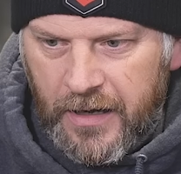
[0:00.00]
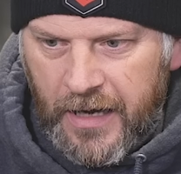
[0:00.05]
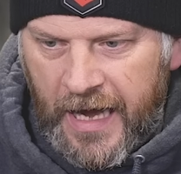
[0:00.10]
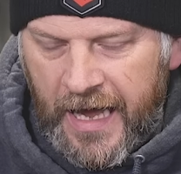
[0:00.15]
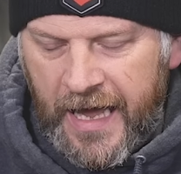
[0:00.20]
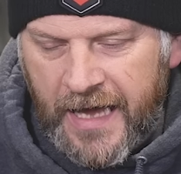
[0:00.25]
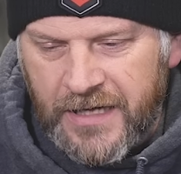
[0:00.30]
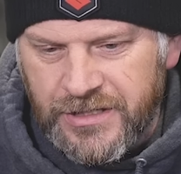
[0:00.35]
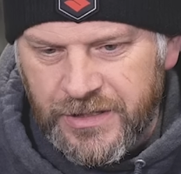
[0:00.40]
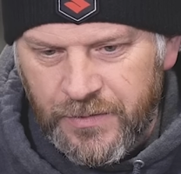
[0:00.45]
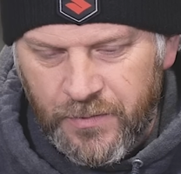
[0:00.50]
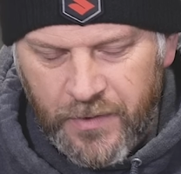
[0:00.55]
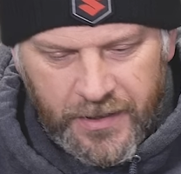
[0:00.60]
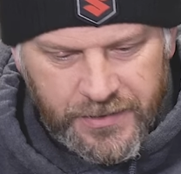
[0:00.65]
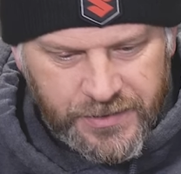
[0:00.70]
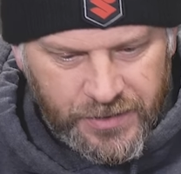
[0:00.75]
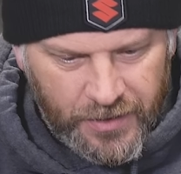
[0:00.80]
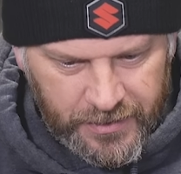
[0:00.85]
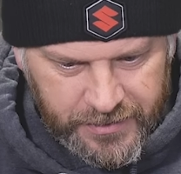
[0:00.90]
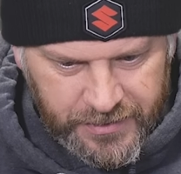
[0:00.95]
I actually, when
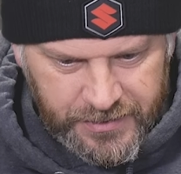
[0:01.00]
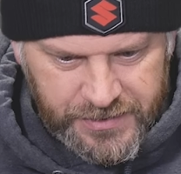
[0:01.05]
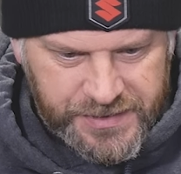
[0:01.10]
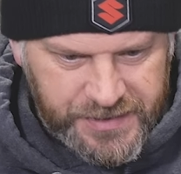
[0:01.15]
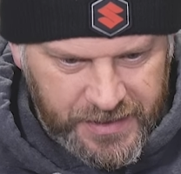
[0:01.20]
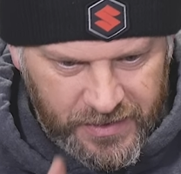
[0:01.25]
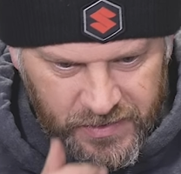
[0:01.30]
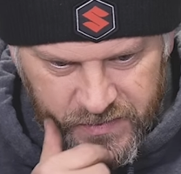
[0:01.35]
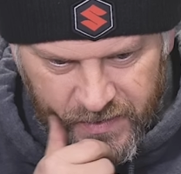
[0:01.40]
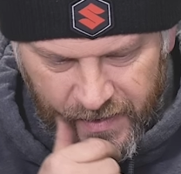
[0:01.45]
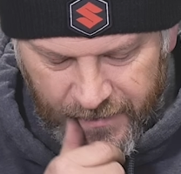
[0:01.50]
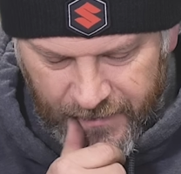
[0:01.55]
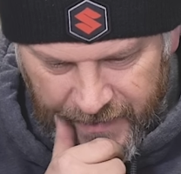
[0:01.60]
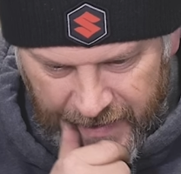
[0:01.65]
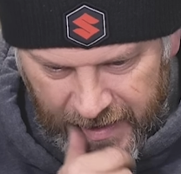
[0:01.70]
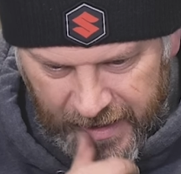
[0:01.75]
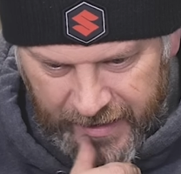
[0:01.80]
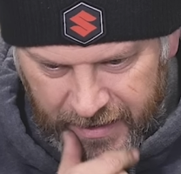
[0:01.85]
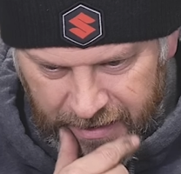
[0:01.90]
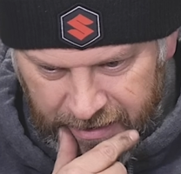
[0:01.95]
I talked to the sales rep,
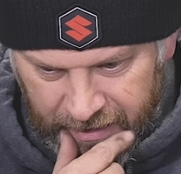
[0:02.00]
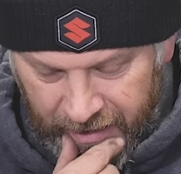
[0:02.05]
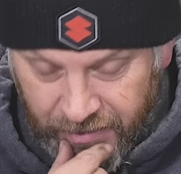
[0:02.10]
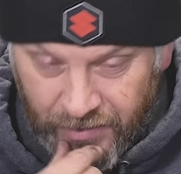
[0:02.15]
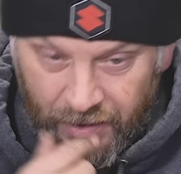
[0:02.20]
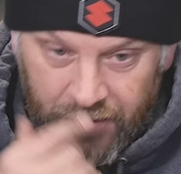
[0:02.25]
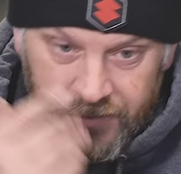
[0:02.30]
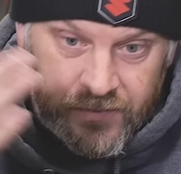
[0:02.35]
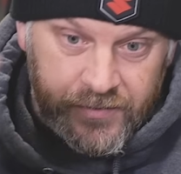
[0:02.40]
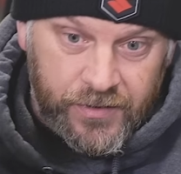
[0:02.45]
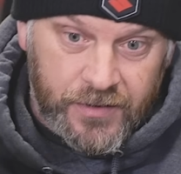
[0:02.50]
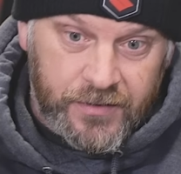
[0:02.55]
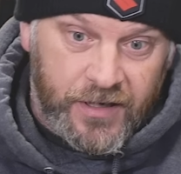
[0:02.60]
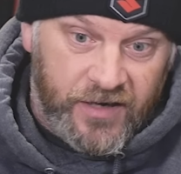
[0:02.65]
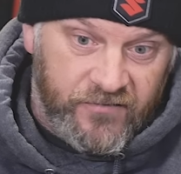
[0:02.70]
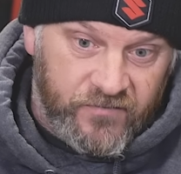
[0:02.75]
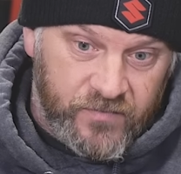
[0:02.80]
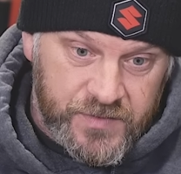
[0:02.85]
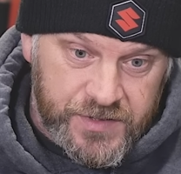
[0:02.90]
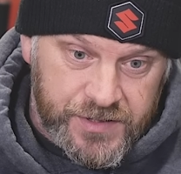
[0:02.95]
and I talked to another
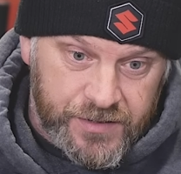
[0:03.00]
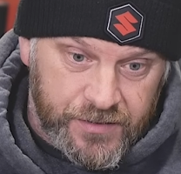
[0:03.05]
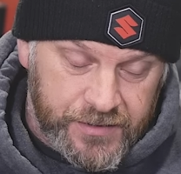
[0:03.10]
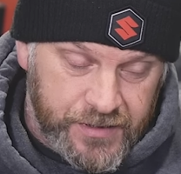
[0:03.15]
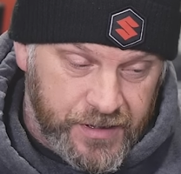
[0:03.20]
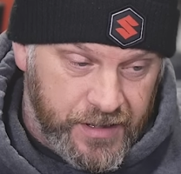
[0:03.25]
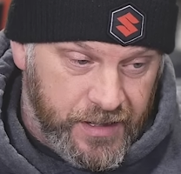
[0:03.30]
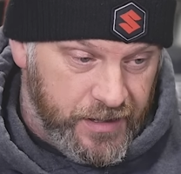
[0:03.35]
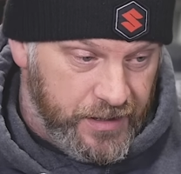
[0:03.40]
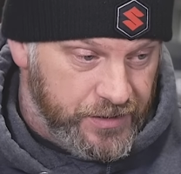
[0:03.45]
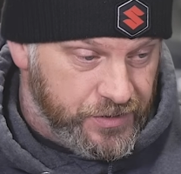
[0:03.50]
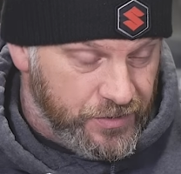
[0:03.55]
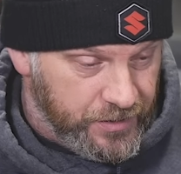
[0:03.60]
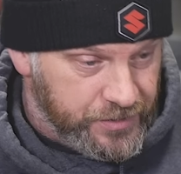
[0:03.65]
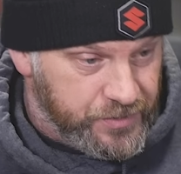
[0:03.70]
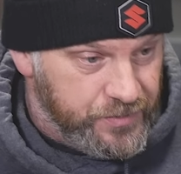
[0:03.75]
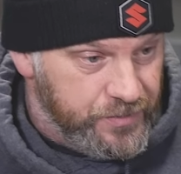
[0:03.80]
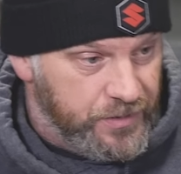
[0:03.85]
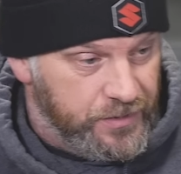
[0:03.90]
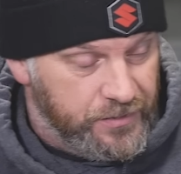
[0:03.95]
guy from Missouri today, and I
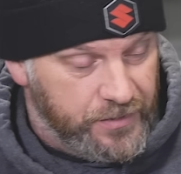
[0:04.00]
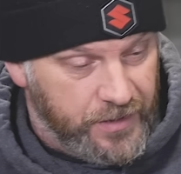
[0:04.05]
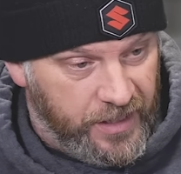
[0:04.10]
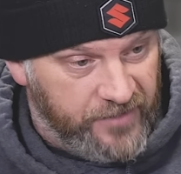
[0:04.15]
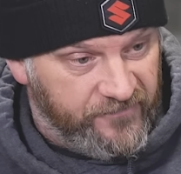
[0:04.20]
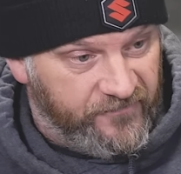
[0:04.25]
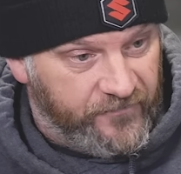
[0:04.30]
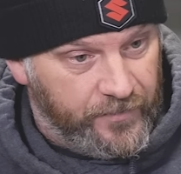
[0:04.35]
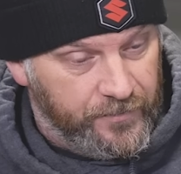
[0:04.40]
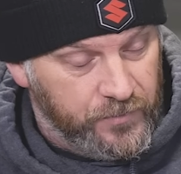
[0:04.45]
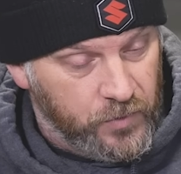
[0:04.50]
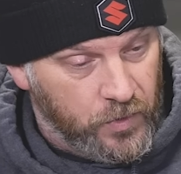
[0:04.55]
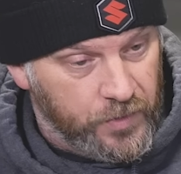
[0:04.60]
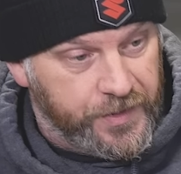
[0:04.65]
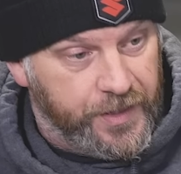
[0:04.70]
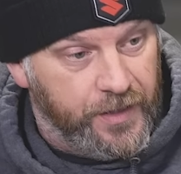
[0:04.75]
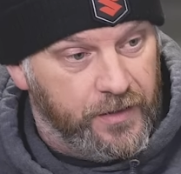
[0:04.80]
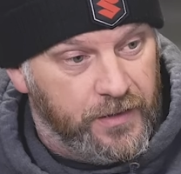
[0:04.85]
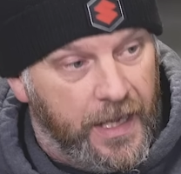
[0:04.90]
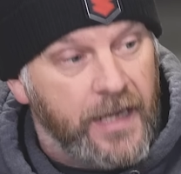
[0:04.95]
talked to another guy from
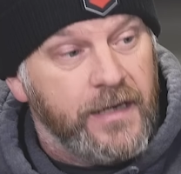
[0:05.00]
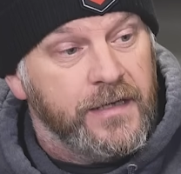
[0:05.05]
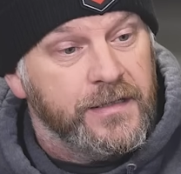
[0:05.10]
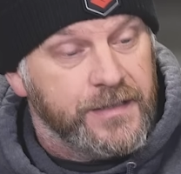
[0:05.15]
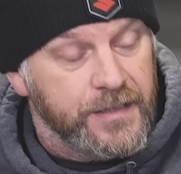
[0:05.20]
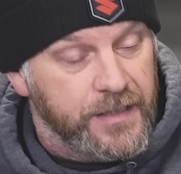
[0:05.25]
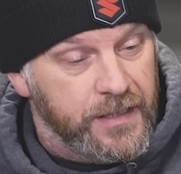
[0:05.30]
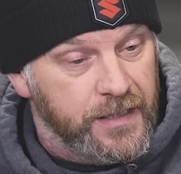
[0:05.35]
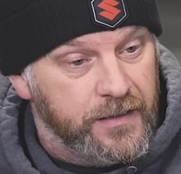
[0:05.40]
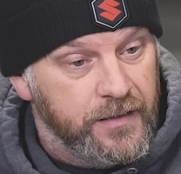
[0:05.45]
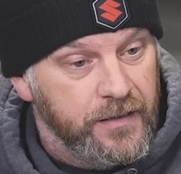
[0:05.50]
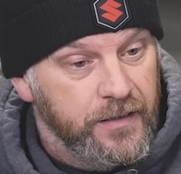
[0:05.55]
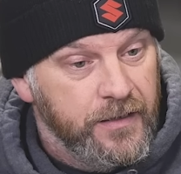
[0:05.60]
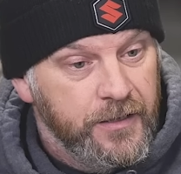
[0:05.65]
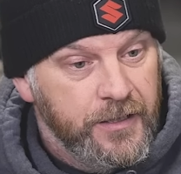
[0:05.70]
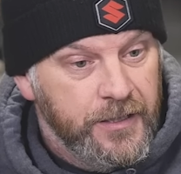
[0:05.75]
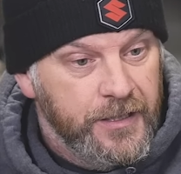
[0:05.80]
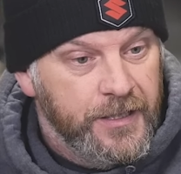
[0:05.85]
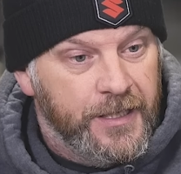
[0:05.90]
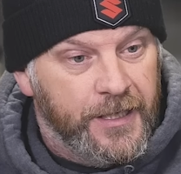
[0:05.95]
North Carolina today,
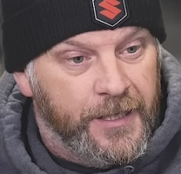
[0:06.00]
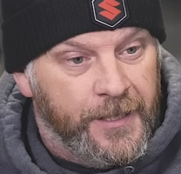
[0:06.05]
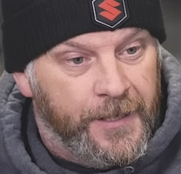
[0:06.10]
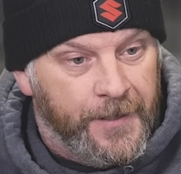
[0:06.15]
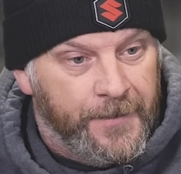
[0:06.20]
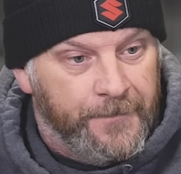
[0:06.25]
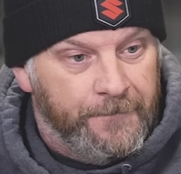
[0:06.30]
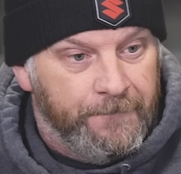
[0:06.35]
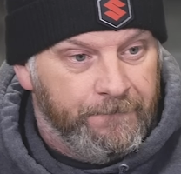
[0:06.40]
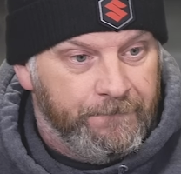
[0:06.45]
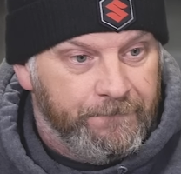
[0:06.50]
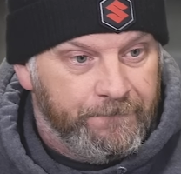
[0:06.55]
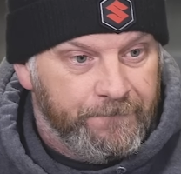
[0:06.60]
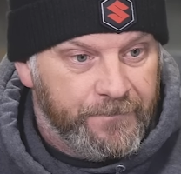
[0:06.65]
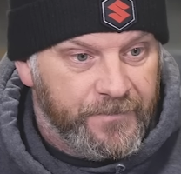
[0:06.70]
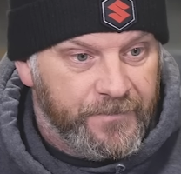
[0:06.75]
um,